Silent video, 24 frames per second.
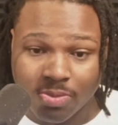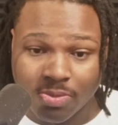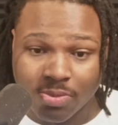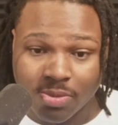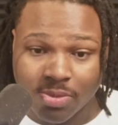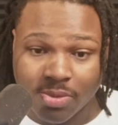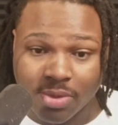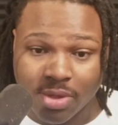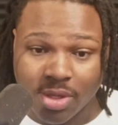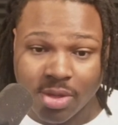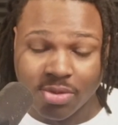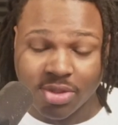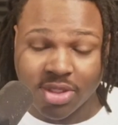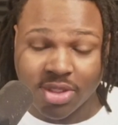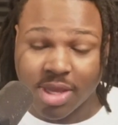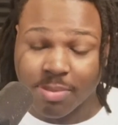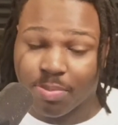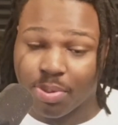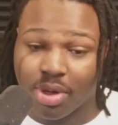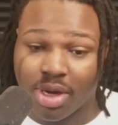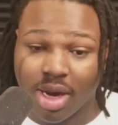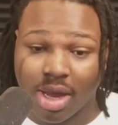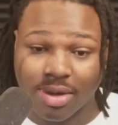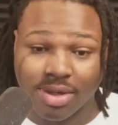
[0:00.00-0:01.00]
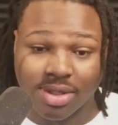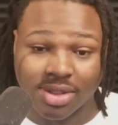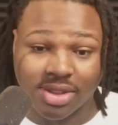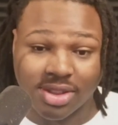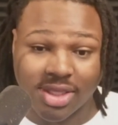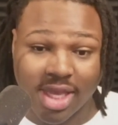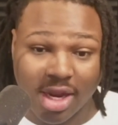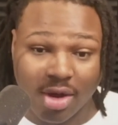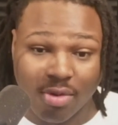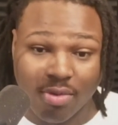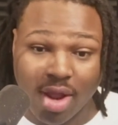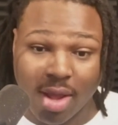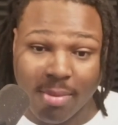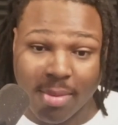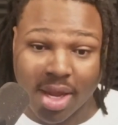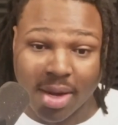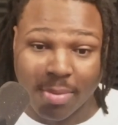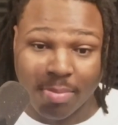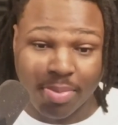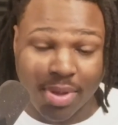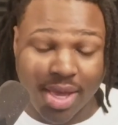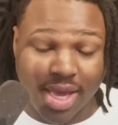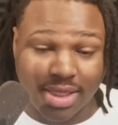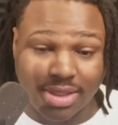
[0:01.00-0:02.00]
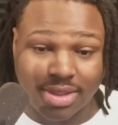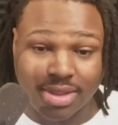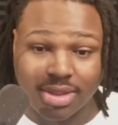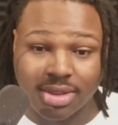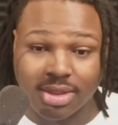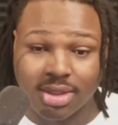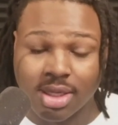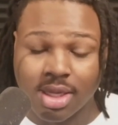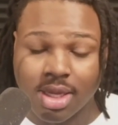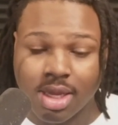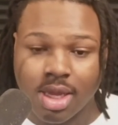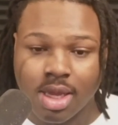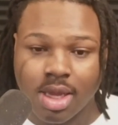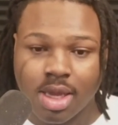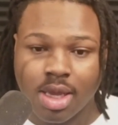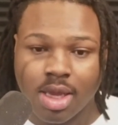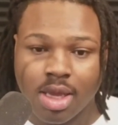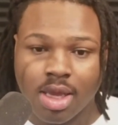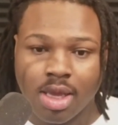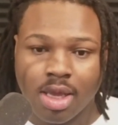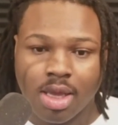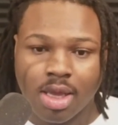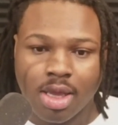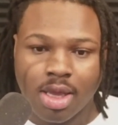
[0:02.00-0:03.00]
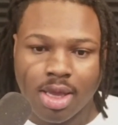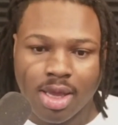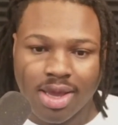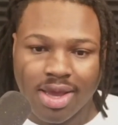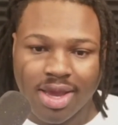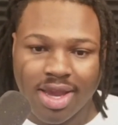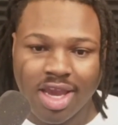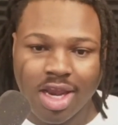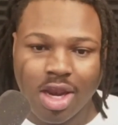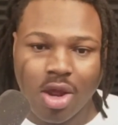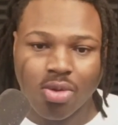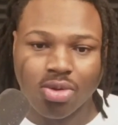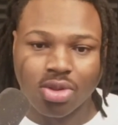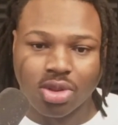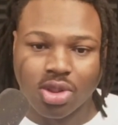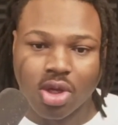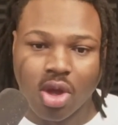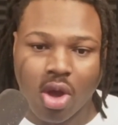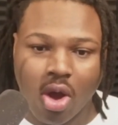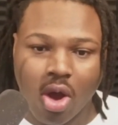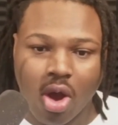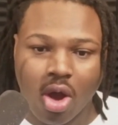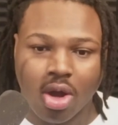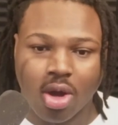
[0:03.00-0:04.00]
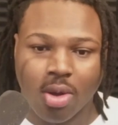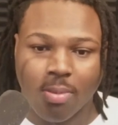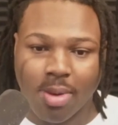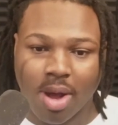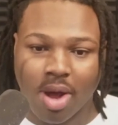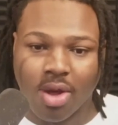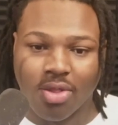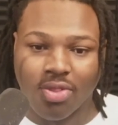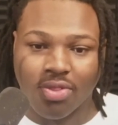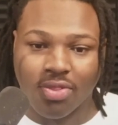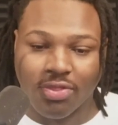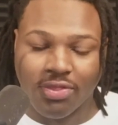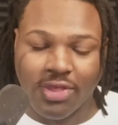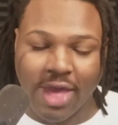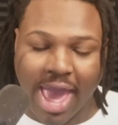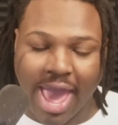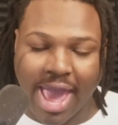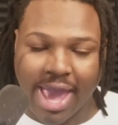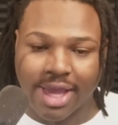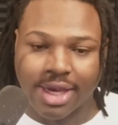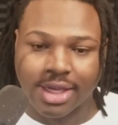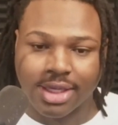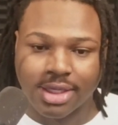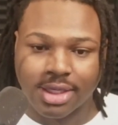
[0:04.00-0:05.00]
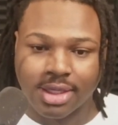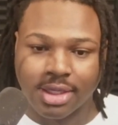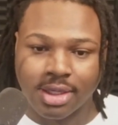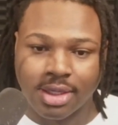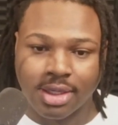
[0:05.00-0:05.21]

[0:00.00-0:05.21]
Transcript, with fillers: He was getting put out in the second round by the Pistons. He don't talk about that.